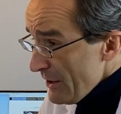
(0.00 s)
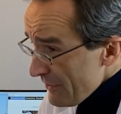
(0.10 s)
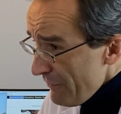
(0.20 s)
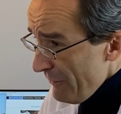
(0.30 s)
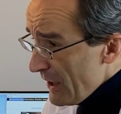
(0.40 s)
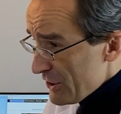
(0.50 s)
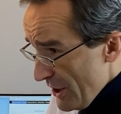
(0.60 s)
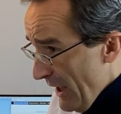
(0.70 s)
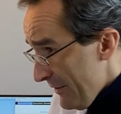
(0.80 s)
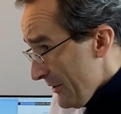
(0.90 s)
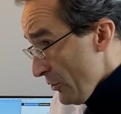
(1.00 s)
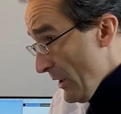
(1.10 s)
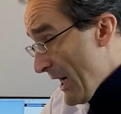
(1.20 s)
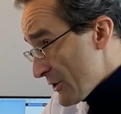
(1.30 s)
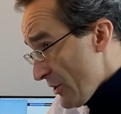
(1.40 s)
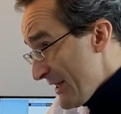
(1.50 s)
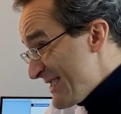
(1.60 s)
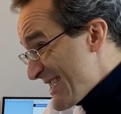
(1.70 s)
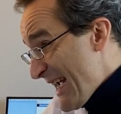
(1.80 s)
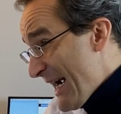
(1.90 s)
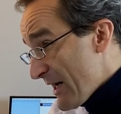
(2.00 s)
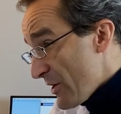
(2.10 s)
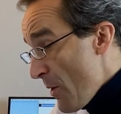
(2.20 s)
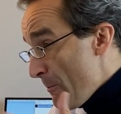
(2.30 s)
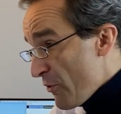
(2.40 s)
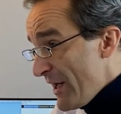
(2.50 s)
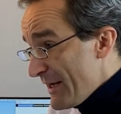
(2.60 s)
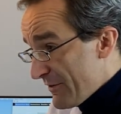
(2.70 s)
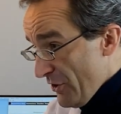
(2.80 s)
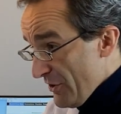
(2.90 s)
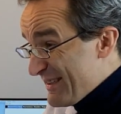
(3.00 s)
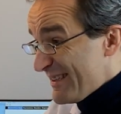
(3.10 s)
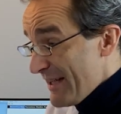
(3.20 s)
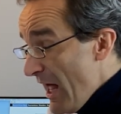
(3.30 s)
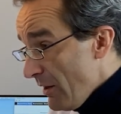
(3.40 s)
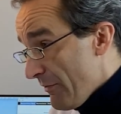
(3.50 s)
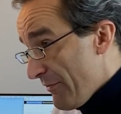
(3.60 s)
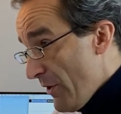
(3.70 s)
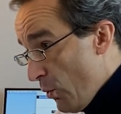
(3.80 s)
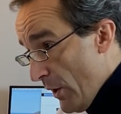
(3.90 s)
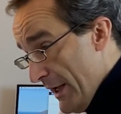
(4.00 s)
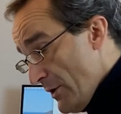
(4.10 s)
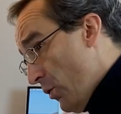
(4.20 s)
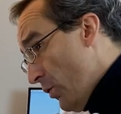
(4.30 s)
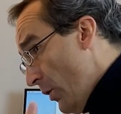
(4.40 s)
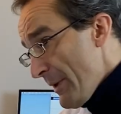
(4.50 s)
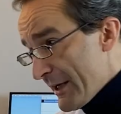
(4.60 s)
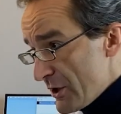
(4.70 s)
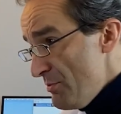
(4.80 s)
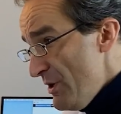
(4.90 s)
there's a fair chance that you'll actually scare a predator itself away or make it